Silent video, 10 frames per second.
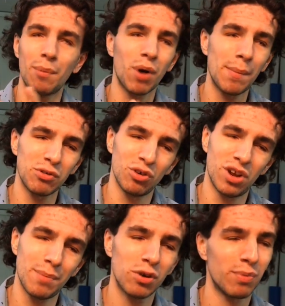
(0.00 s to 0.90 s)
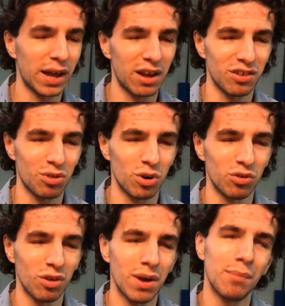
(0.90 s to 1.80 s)
I promised no numbers, but I guess I
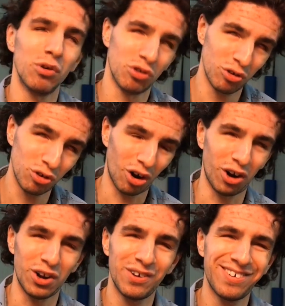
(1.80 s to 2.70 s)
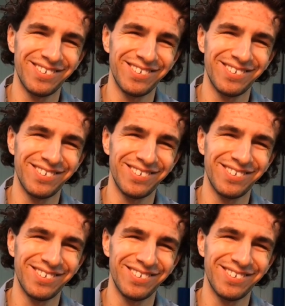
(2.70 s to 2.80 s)
threw in some numbers. Sorry.